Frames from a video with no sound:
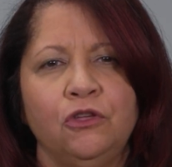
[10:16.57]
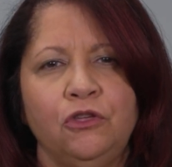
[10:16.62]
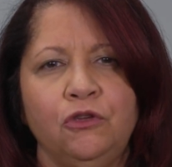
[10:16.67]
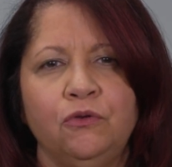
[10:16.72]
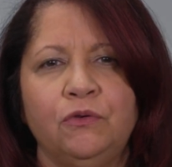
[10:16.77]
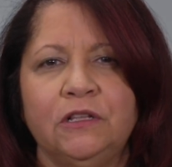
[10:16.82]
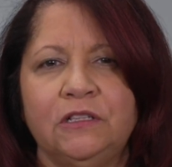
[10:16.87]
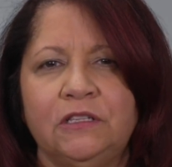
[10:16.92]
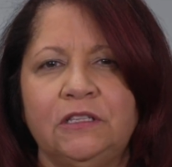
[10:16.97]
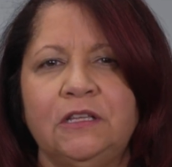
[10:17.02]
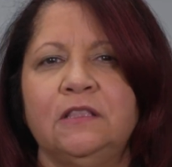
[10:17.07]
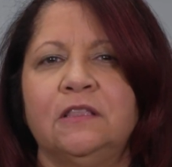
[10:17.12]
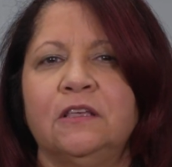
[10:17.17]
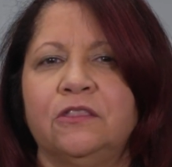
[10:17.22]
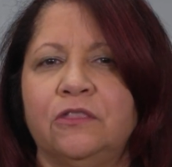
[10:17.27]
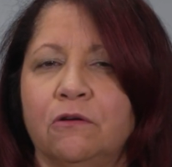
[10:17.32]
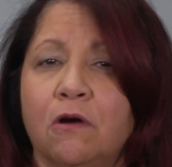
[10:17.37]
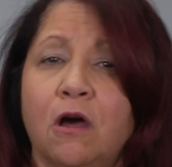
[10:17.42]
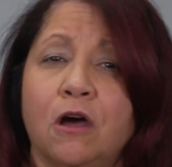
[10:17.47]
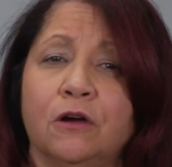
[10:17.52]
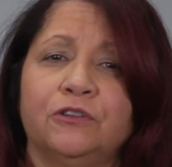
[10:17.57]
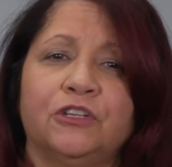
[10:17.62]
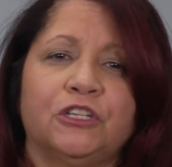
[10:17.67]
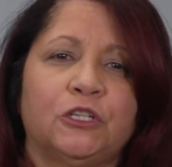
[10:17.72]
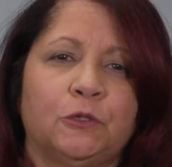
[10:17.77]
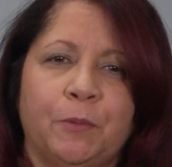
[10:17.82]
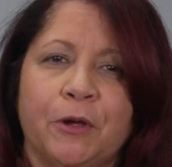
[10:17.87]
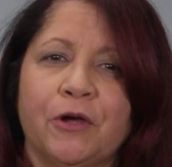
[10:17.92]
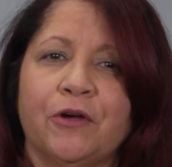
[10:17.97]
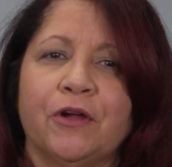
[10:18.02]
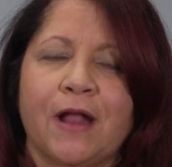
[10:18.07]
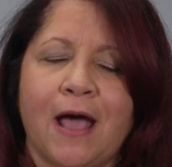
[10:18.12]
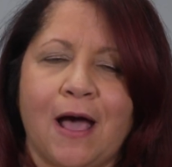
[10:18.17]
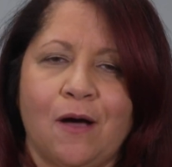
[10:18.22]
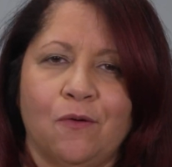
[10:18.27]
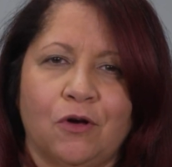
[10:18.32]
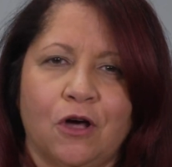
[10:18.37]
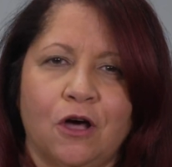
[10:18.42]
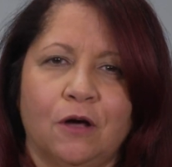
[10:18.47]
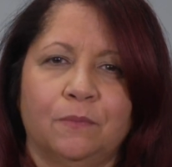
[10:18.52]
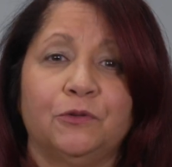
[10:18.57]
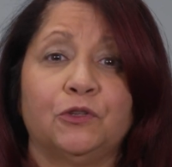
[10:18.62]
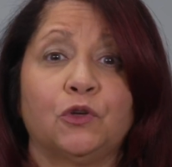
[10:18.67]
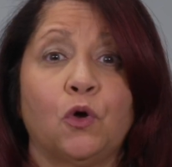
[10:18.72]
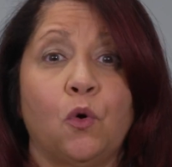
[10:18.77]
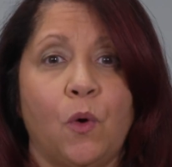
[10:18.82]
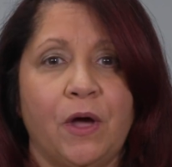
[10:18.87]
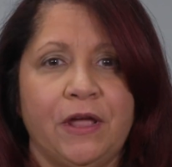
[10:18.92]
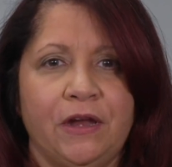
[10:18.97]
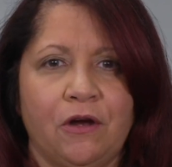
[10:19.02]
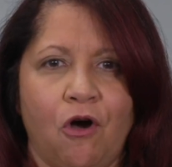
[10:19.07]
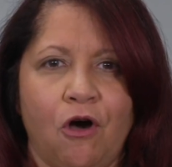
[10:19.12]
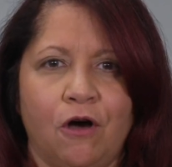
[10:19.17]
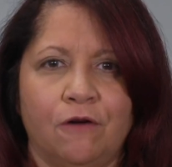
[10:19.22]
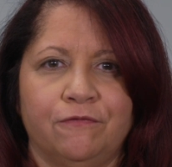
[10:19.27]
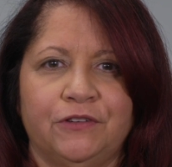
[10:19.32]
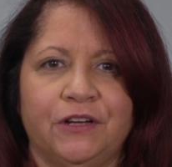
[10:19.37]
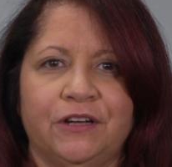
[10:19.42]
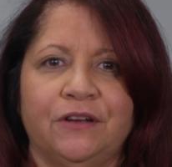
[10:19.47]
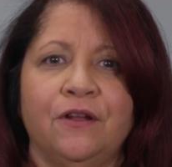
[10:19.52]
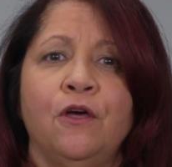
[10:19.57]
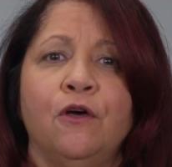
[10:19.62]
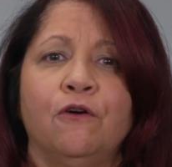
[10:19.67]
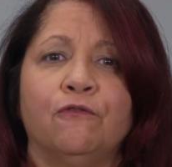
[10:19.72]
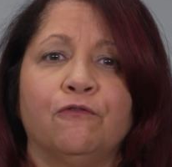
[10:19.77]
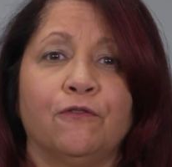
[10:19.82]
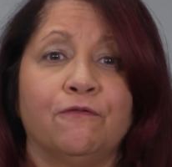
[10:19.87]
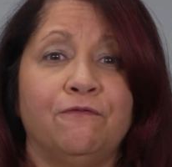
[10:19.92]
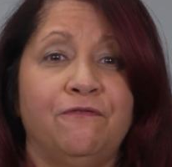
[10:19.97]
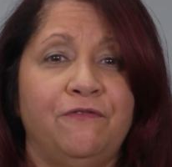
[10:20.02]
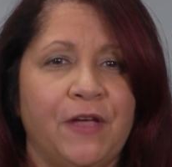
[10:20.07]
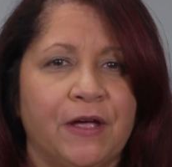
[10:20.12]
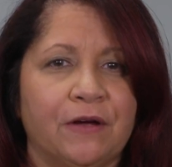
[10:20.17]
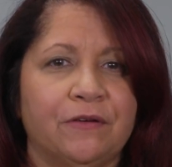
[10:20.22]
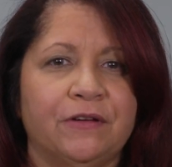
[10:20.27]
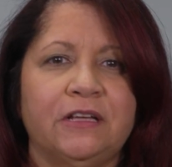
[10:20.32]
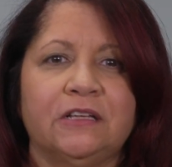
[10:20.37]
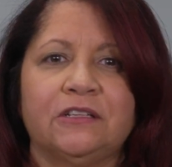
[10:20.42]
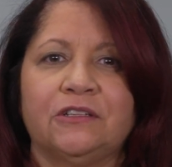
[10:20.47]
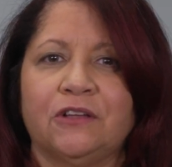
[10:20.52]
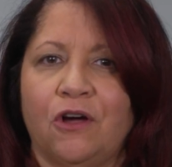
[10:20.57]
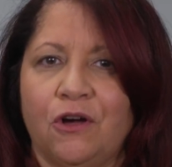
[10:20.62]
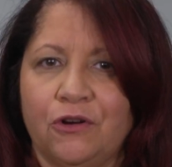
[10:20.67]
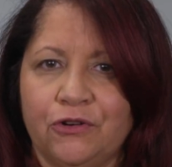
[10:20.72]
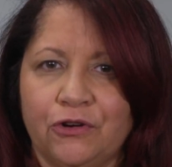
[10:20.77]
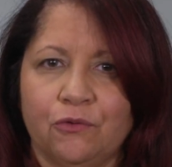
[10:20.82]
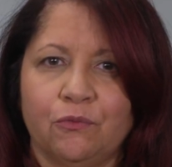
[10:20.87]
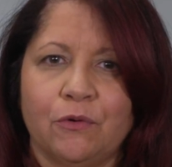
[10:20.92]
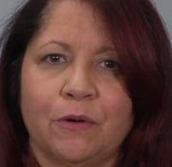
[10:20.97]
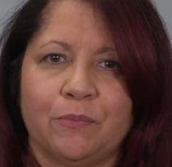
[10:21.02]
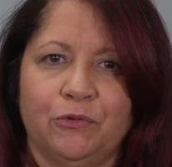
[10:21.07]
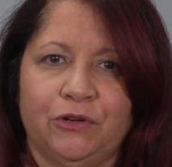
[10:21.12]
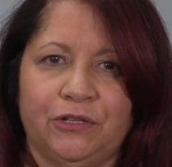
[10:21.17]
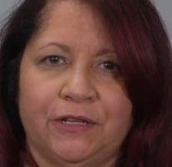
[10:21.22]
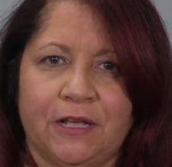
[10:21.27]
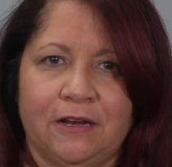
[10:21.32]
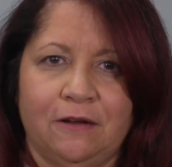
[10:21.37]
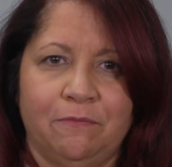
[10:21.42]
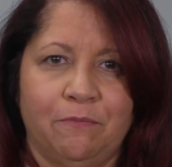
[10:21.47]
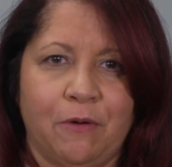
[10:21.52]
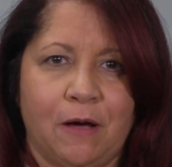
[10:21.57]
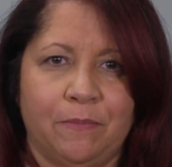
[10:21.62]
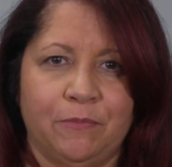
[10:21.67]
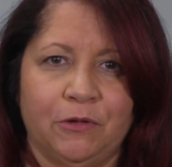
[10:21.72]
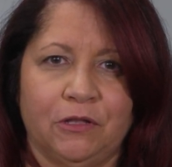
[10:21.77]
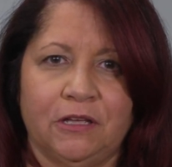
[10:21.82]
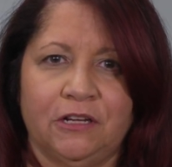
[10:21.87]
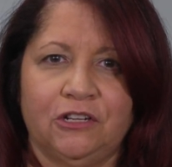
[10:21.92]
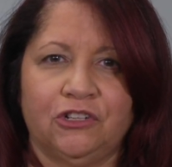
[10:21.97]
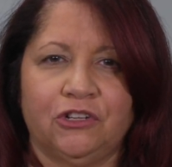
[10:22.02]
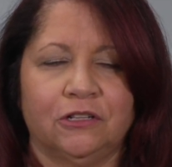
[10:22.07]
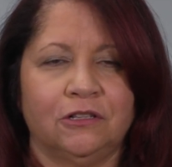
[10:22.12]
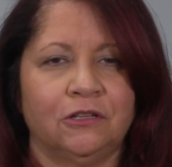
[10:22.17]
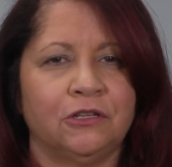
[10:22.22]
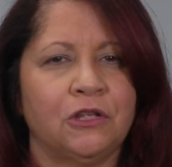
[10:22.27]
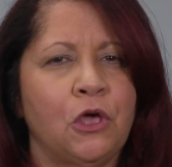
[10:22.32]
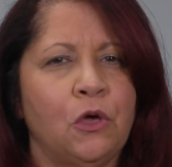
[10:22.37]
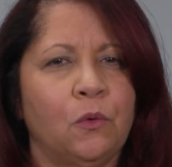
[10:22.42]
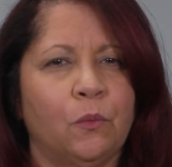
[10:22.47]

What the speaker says: you can see that there are disparate outcomes quite often for various underrepresented populations,